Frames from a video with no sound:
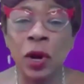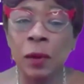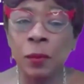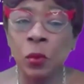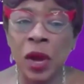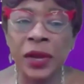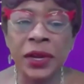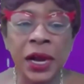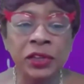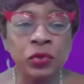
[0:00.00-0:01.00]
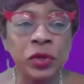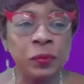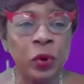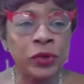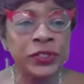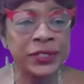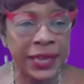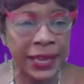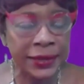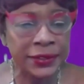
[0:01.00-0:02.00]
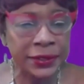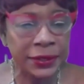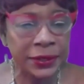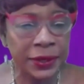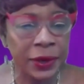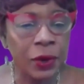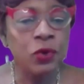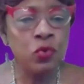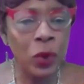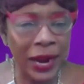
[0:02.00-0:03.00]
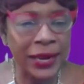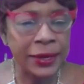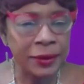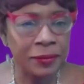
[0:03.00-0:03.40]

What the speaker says: up 100% ready